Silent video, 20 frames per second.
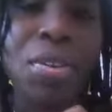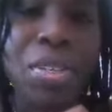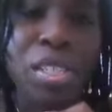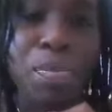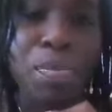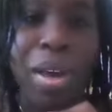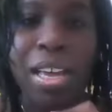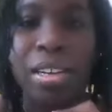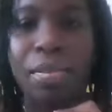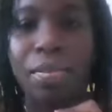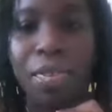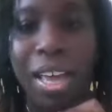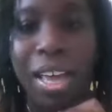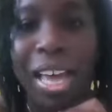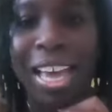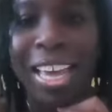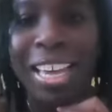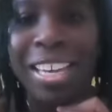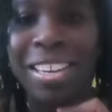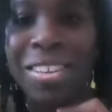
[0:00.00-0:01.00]
it on
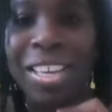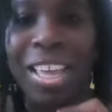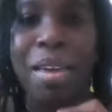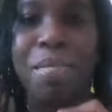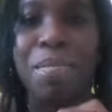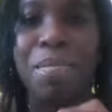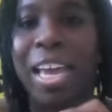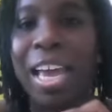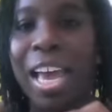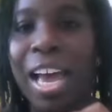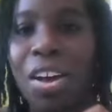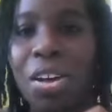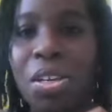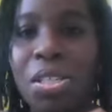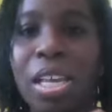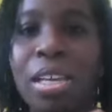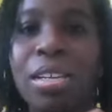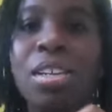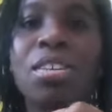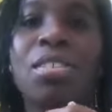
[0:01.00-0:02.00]
Spotify in my
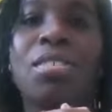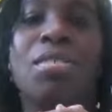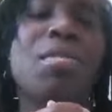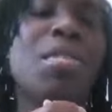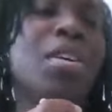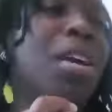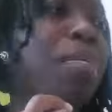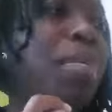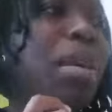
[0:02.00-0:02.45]
house. I know